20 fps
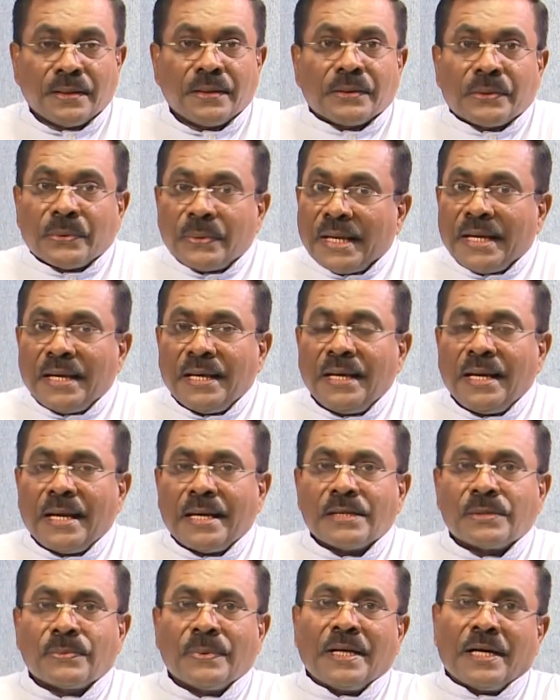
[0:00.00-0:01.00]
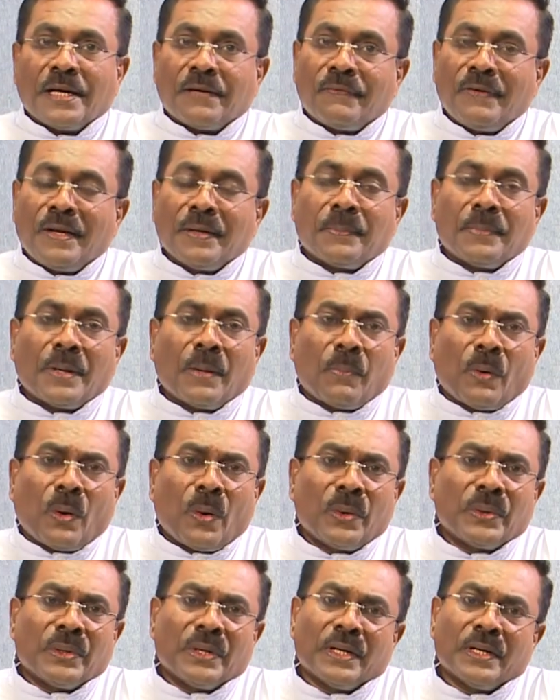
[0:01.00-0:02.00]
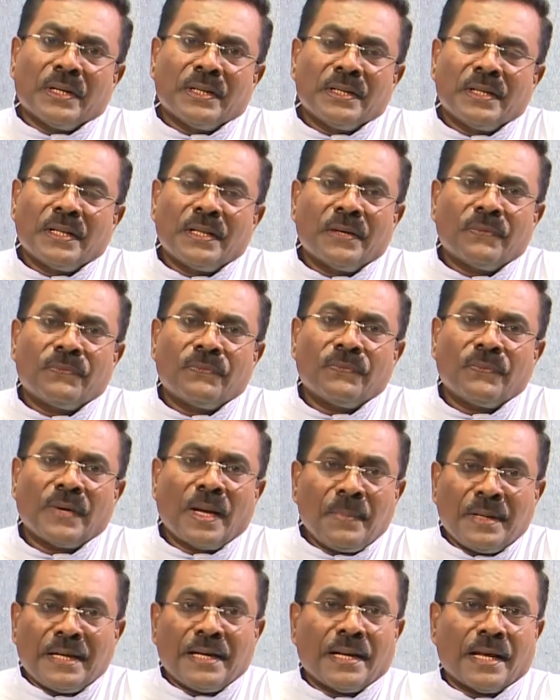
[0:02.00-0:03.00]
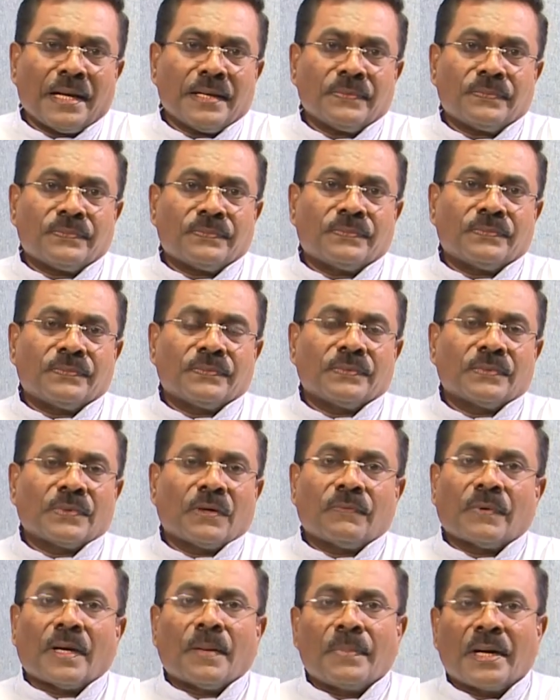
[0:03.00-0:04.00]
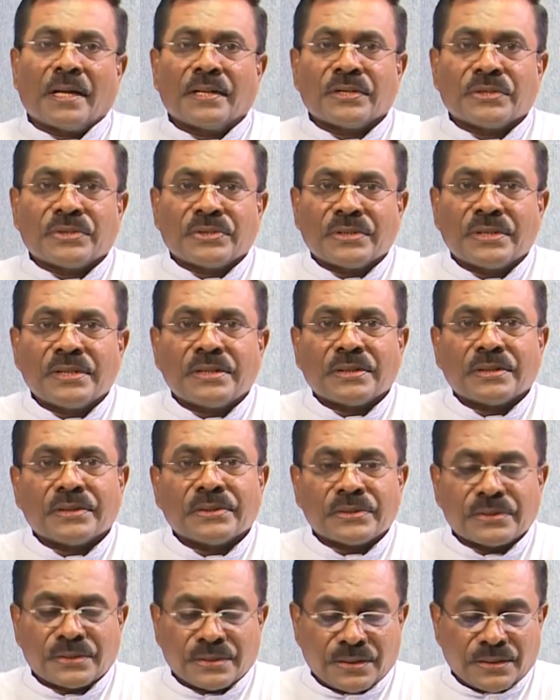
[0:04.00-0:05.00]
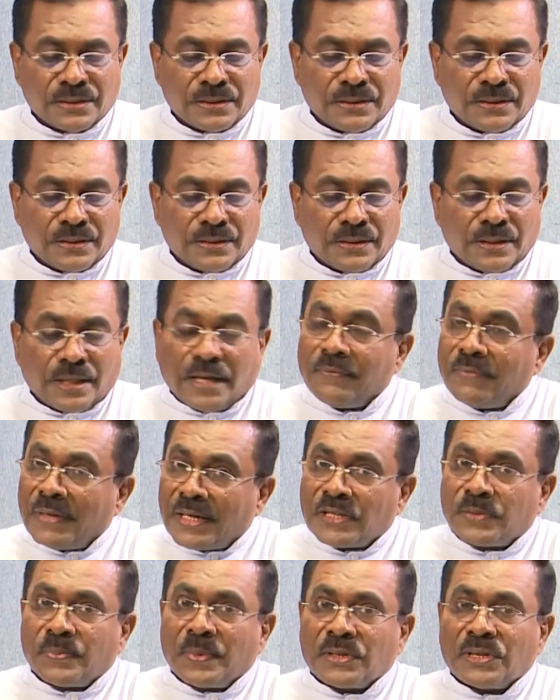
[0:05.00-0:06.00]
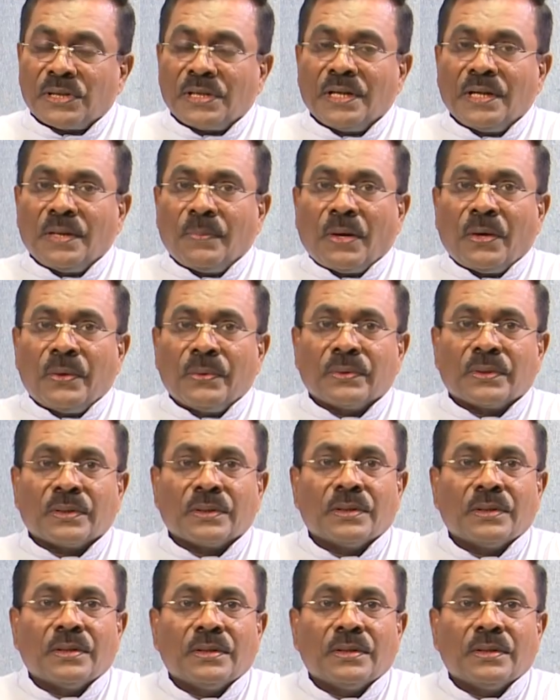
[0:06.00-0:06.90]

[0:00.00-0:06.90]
Today, as we reflect upon the family life of our brothers and sisters, and very especially about